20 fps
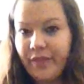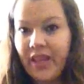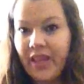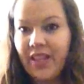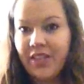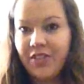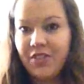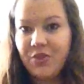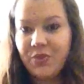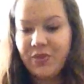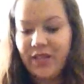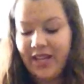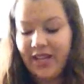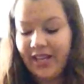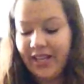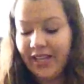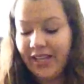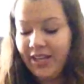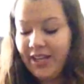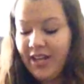let you
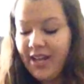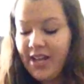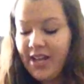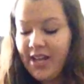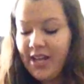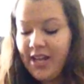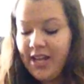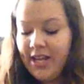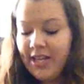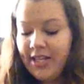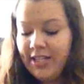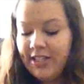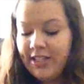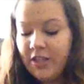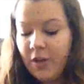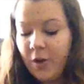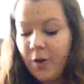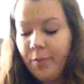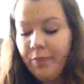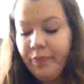take it.
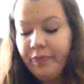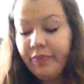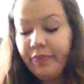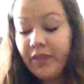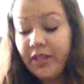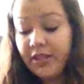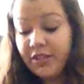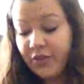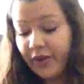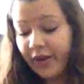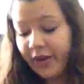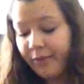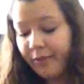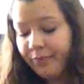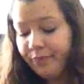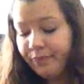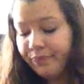So that's great.